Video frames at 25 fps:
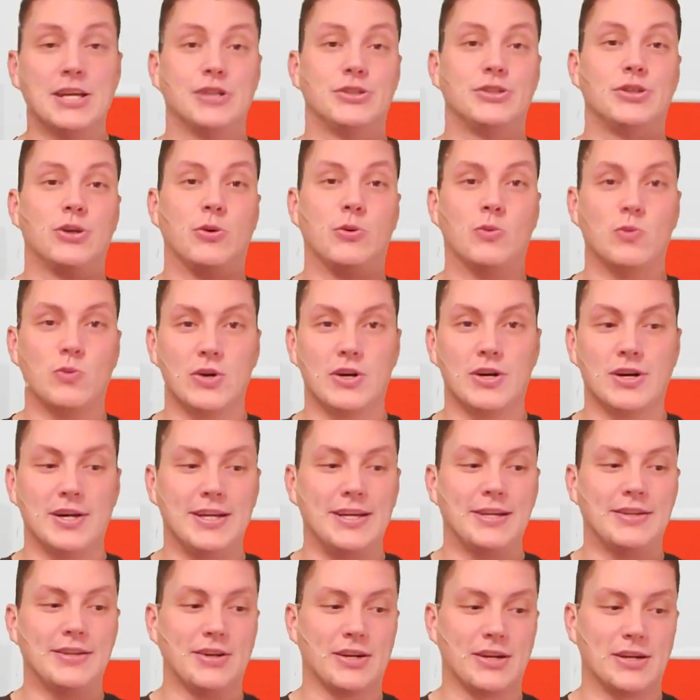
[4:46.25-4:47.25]
Don't worry,
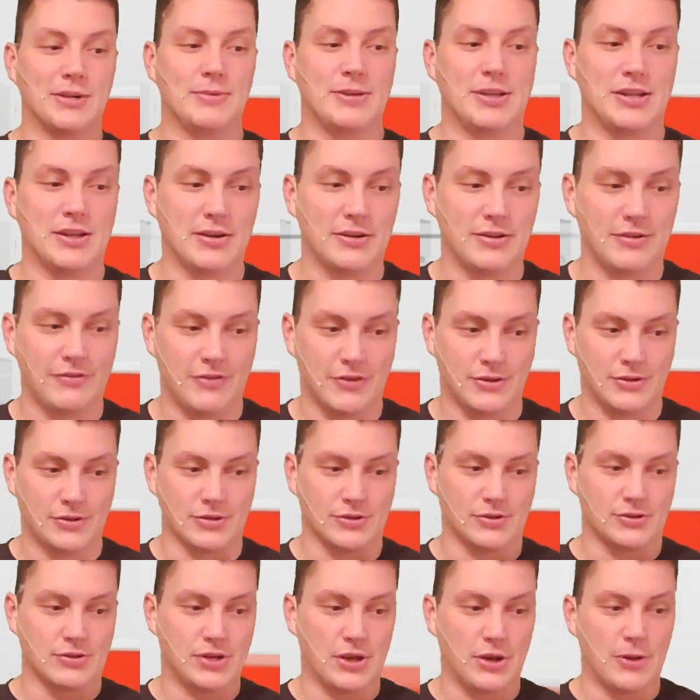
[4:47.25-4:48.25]
they're going to be there in the future.
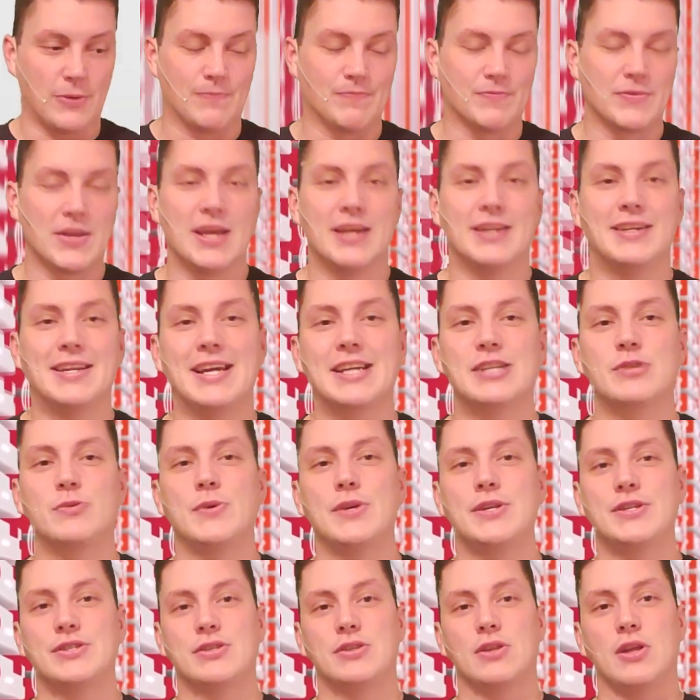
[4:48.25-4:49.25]
So, next
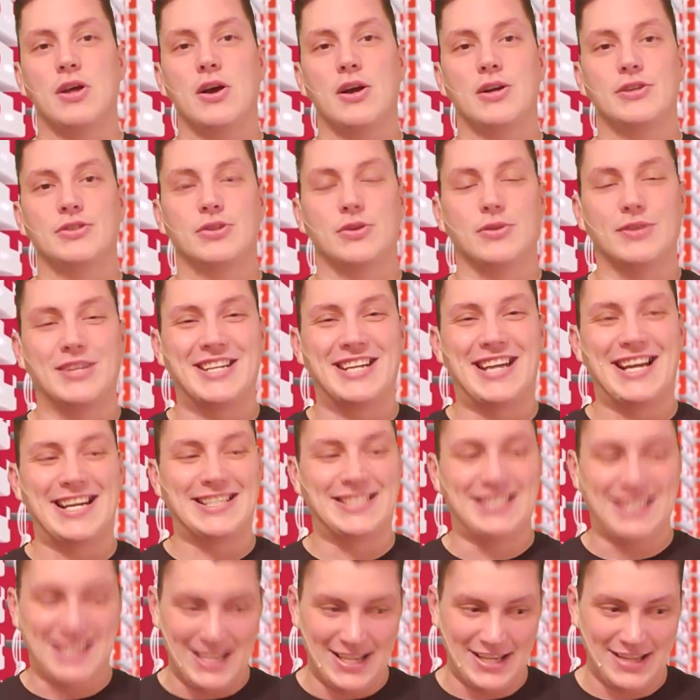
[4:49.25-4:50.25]
week's launch on the
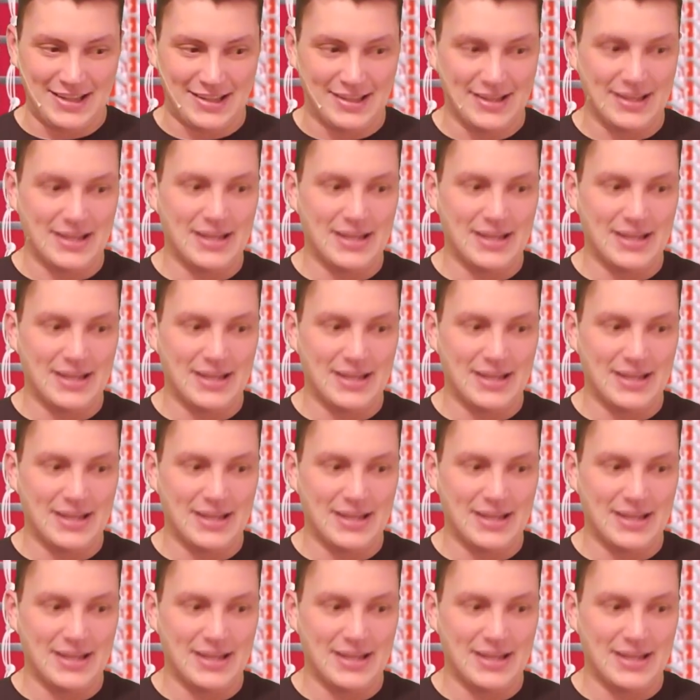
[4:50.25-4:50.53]
19th